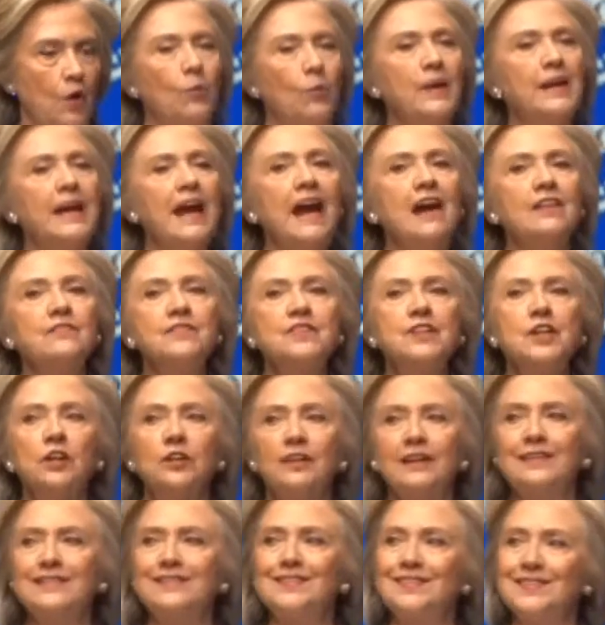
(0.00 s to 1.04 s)
We have
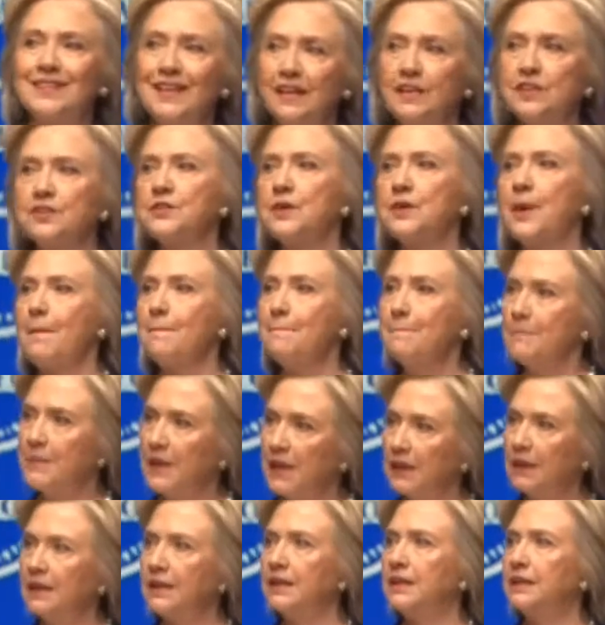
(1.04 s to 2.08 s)
nearly 6
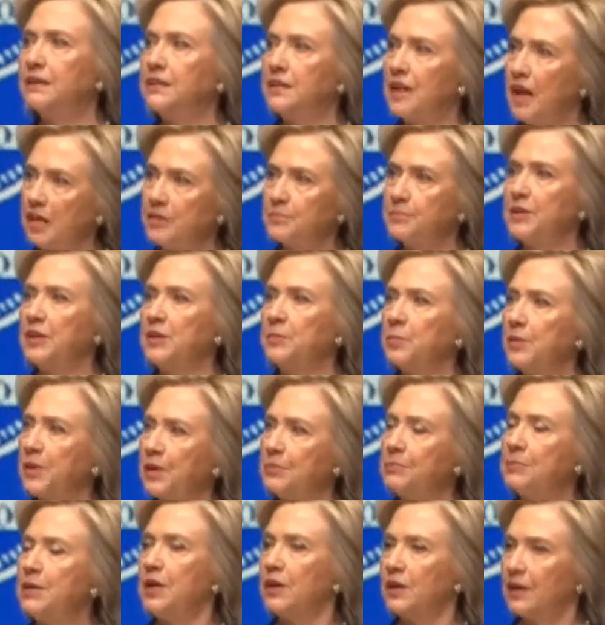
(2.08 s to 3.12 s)
million young people
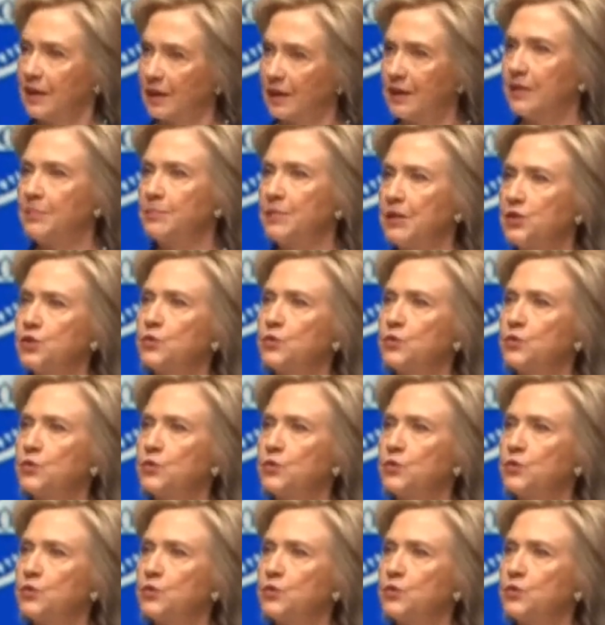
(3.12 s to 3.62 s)
in America